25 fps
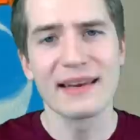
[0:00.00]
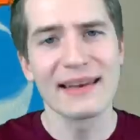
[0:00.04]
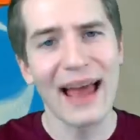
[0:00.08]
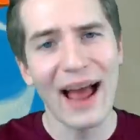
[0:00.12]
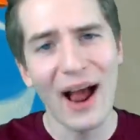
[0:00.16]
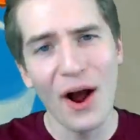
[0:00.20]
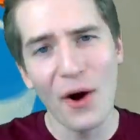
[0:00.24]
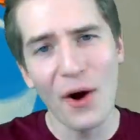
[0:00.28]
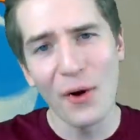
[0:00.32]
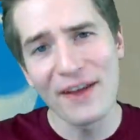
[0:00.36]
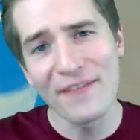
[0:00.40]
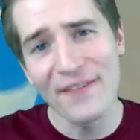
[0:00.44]

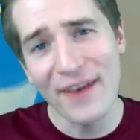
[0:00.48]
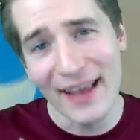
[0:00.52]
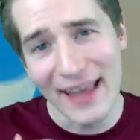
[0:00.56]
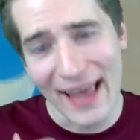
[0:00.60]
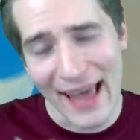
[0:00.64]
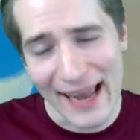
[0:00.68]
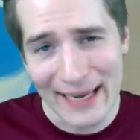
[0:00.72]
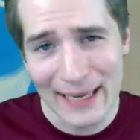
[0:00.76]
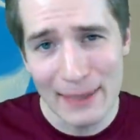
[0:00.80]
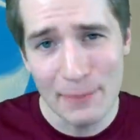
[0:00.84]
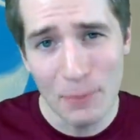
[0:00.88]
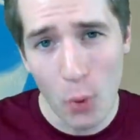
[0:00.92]
Now, if at
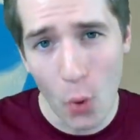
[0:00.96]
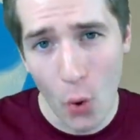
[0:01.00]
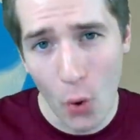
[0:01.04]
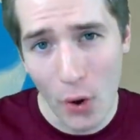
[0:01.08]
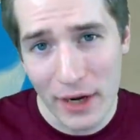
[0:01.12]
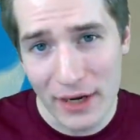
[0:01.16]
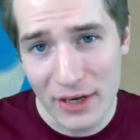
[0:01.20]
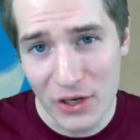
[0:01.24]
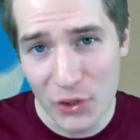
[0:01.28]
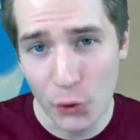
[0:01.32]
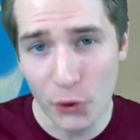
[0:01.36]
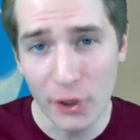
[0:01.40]
any
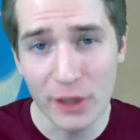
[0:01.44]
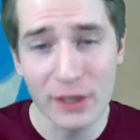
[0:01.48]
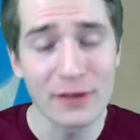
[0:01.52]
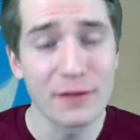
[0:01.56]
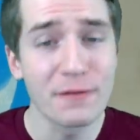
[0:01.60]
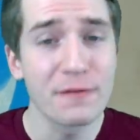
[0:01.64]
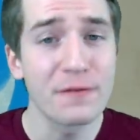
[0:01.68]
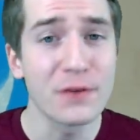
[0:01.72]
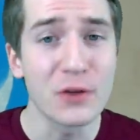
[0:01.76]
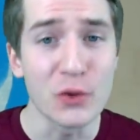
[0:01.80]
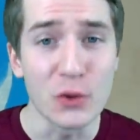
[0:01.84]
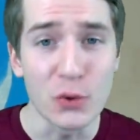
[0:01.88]
point you are
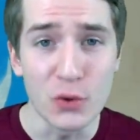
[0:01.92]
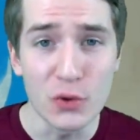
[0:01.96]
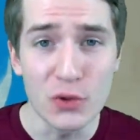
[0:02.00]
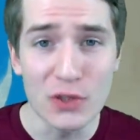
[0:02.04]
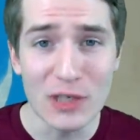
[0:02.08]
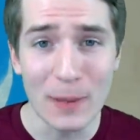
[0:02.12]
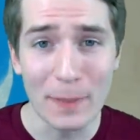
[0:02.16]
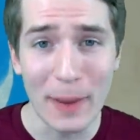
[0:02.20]
confused